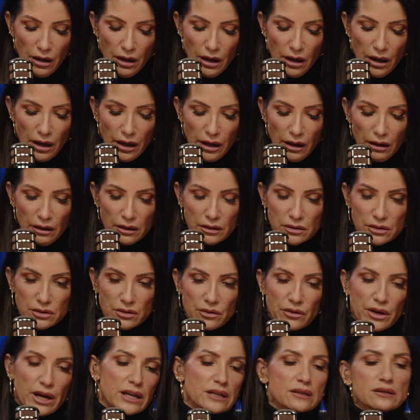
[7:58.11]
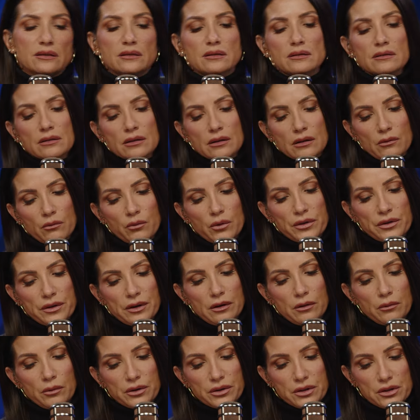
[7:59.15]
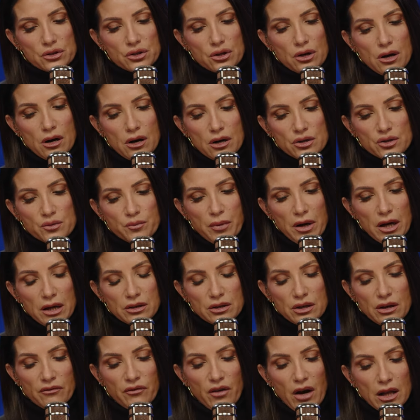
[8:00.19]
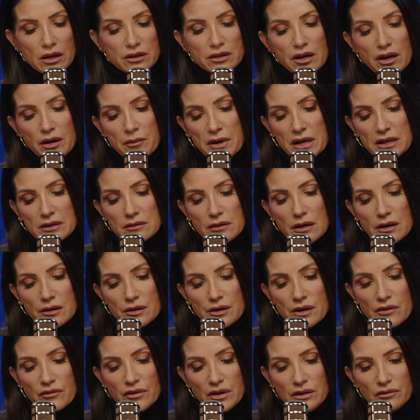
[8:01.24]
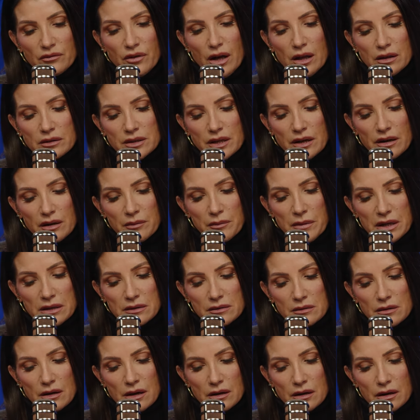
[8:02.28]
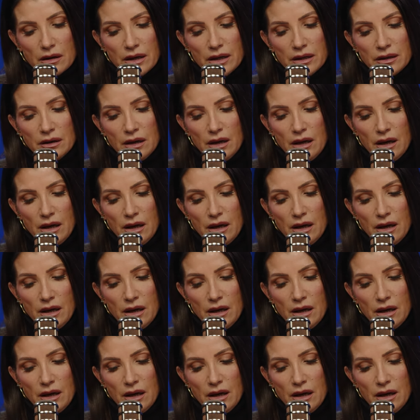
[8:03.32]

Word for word: uh, so that's you know with the with the charge, but you have voluntary manslaughter and you have involuntary manslaughter, and